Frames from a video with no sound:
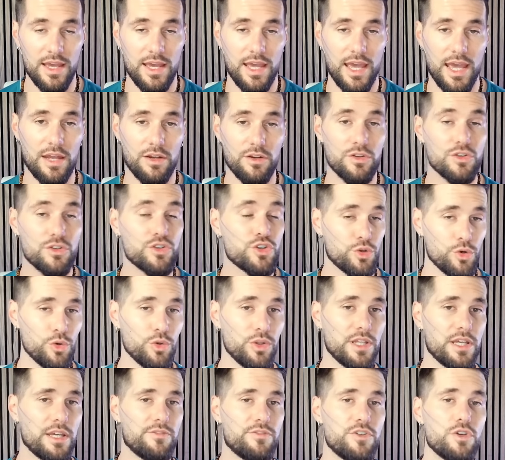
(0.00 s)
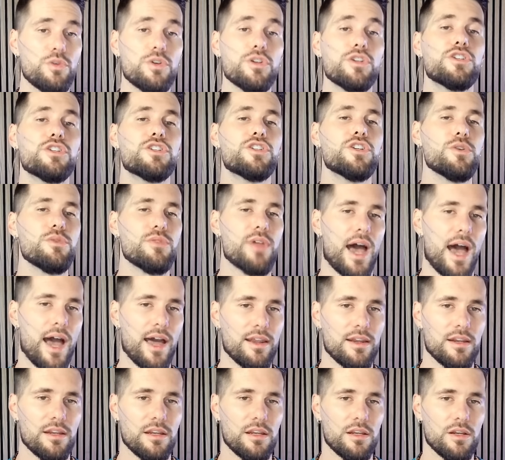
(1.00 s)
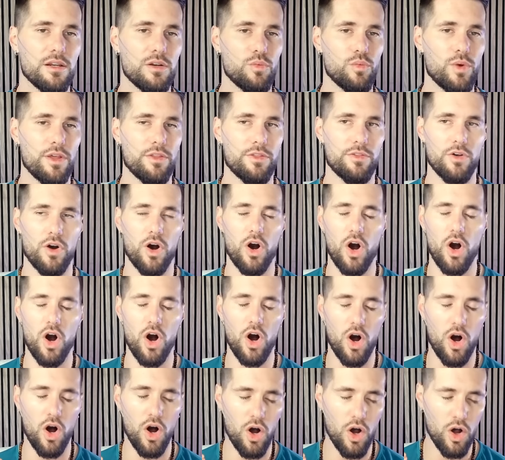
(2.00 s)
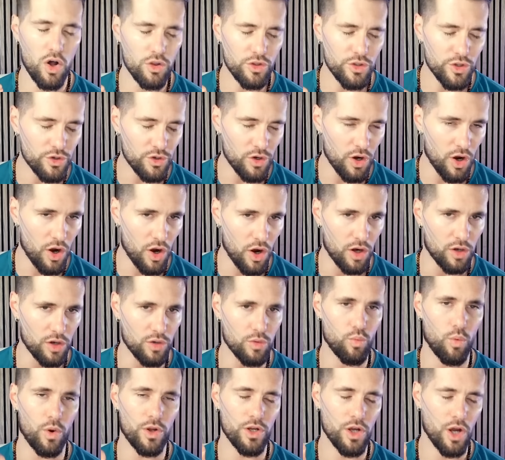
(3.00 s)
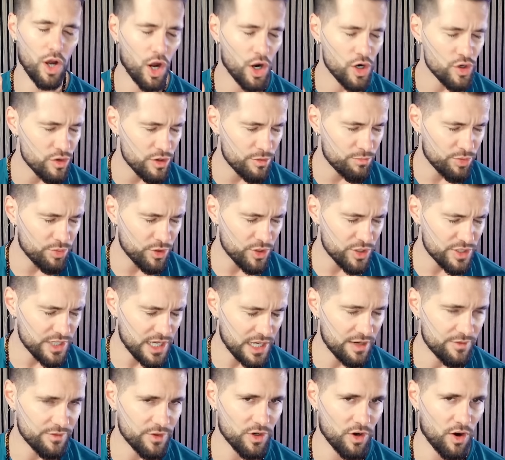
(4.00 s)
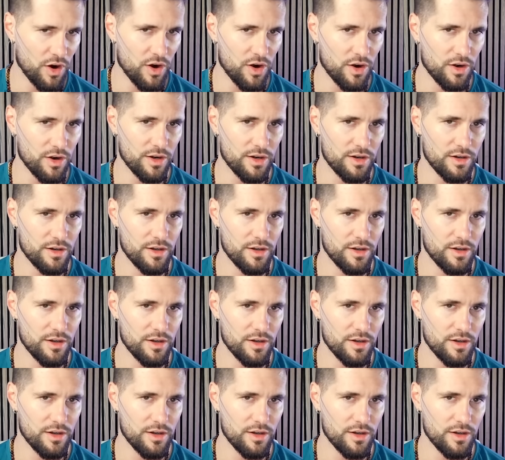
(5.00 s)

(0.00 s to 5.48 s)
And truly, if you could do that with all your heart, 100% of your heart,